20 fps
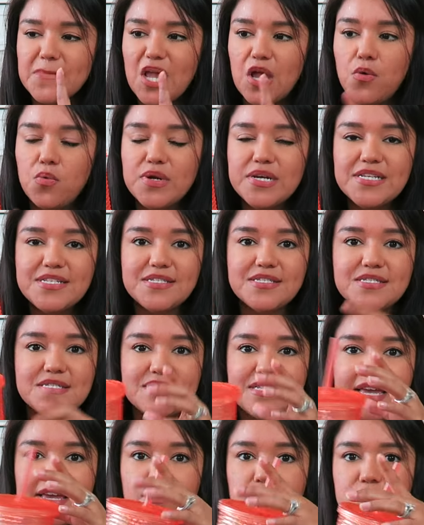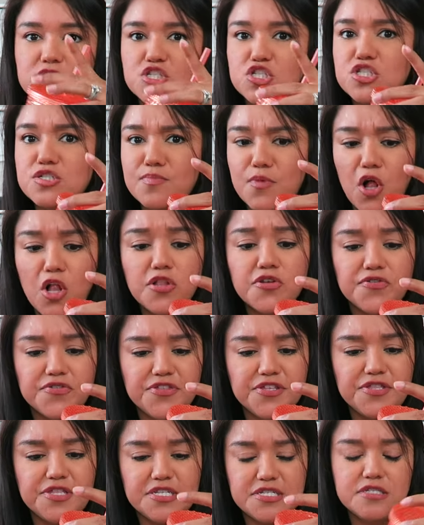I want to say it was smaller
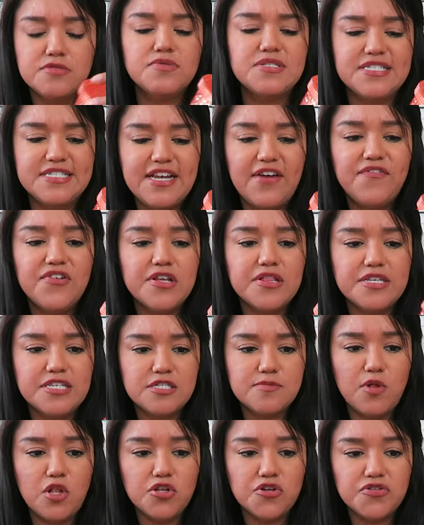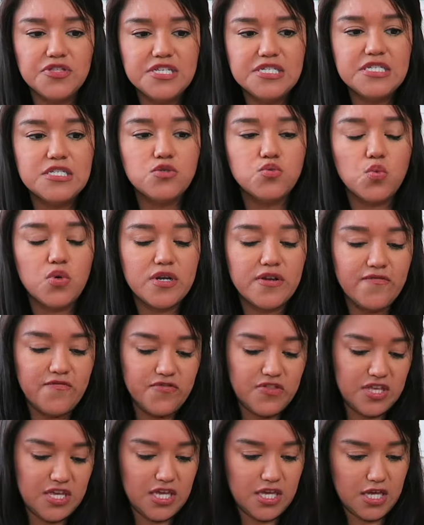than this. It was definitely smaller. This is one
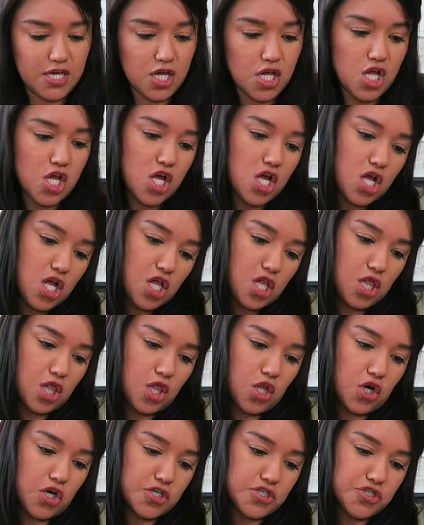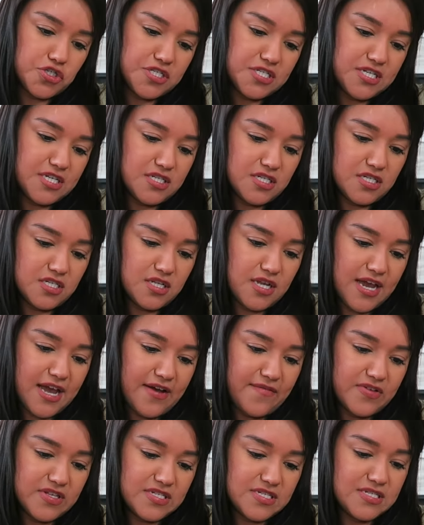of the larger. It doesn't
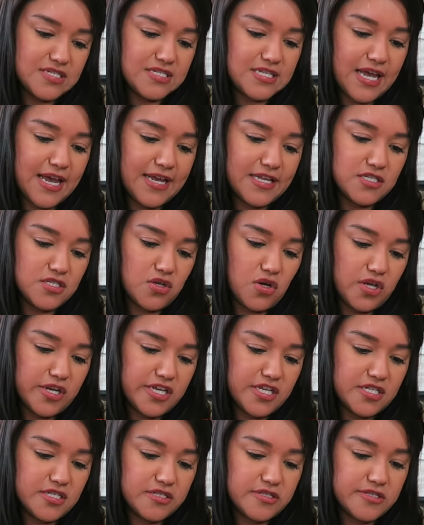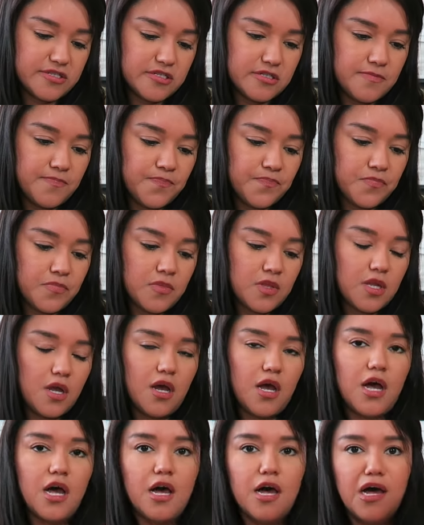have a size on it.
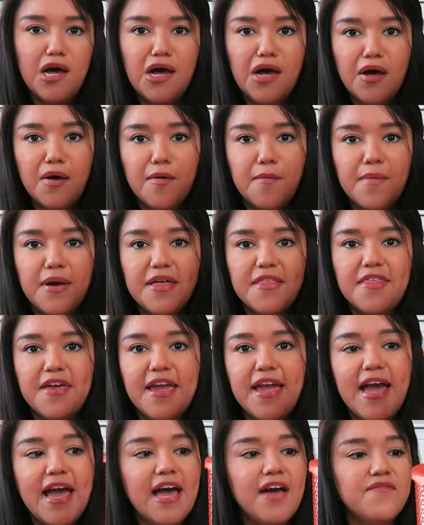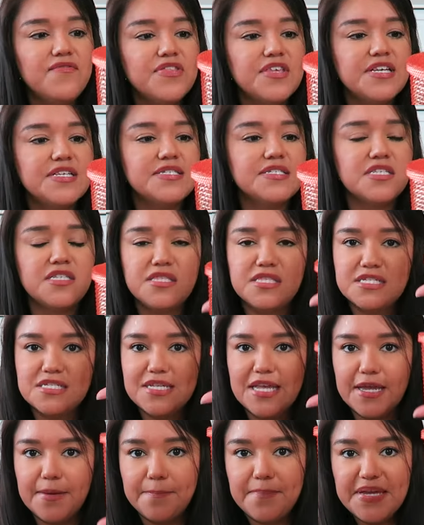Um, they have this in
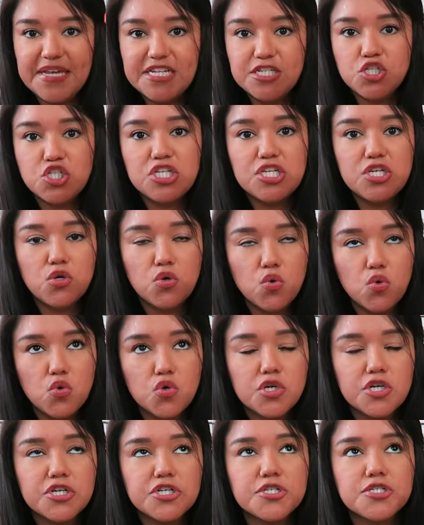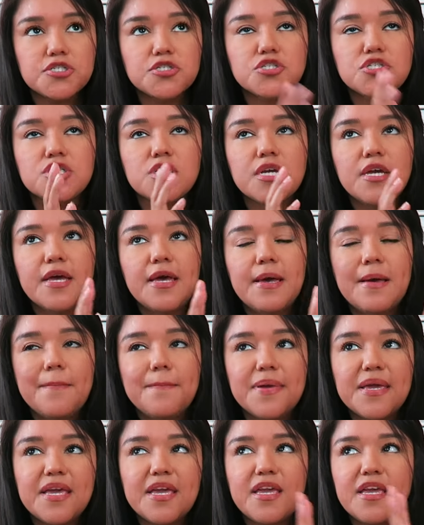this like peachy orange,
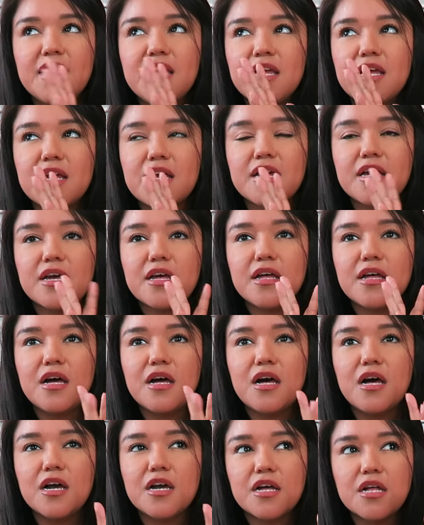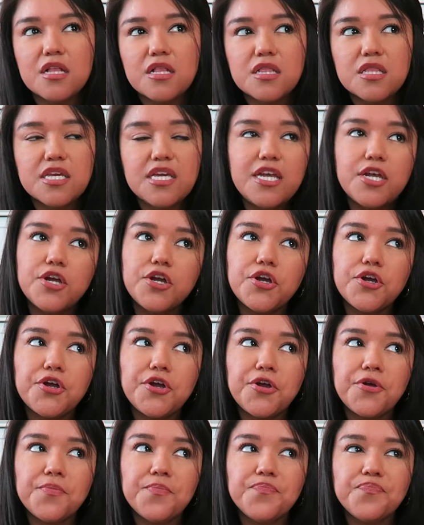pink, a
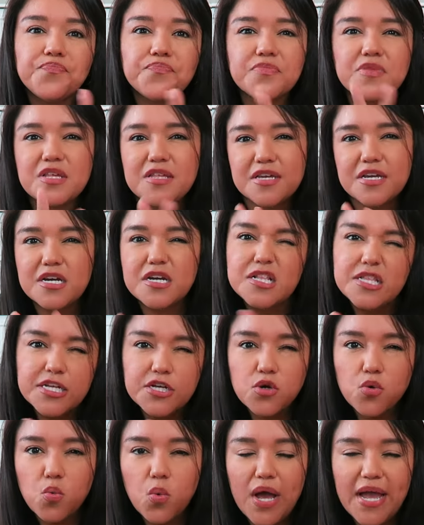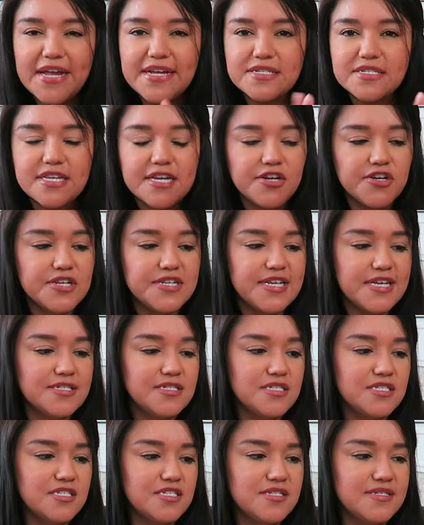clear, like a clear white
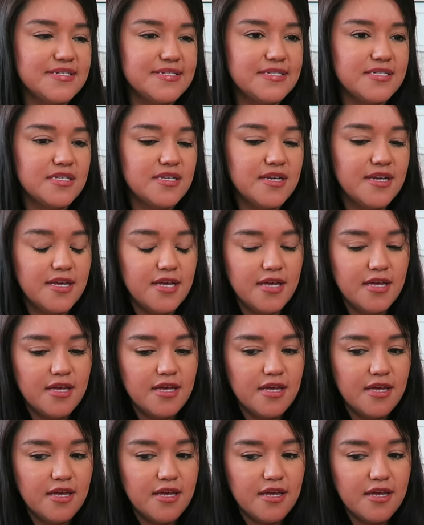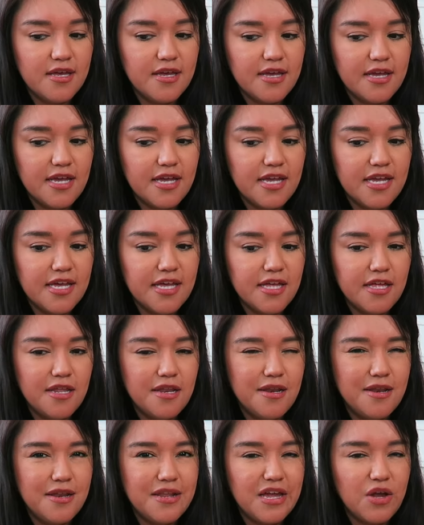iridescent,
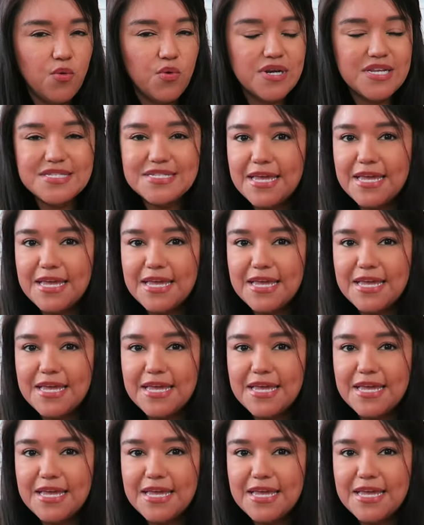and I want to